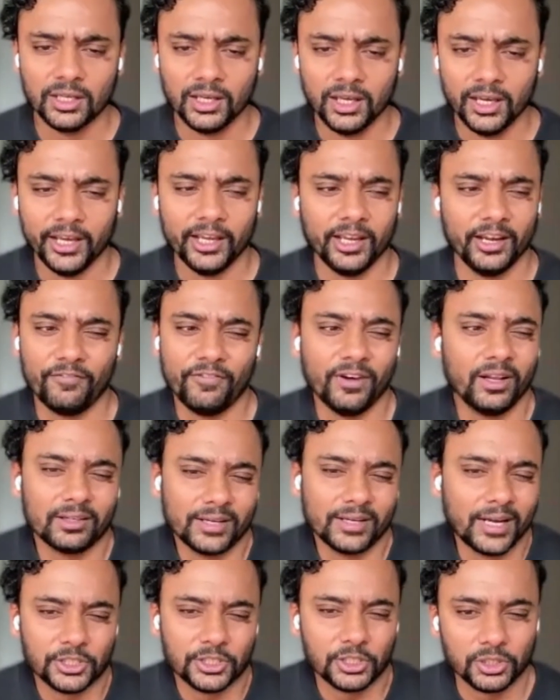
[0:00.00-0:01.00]
It felt
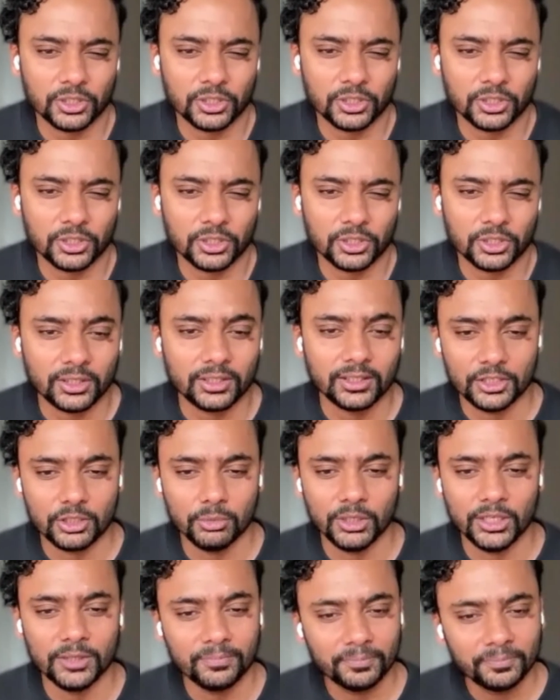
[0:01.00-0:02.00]
natural to
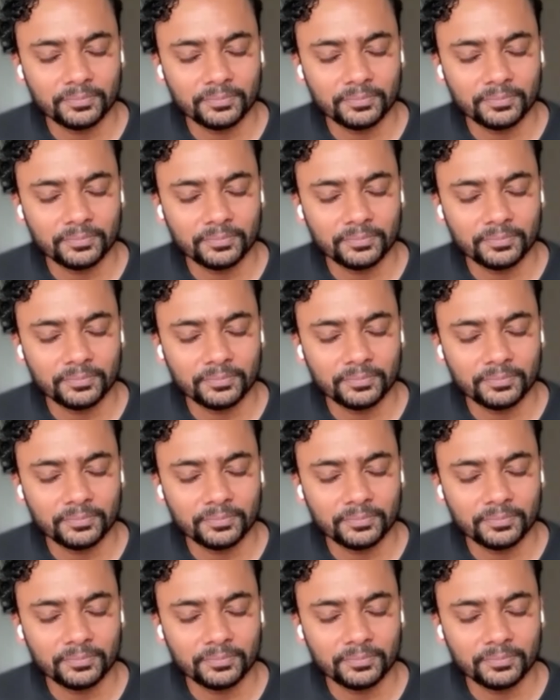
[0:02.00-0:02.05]
me.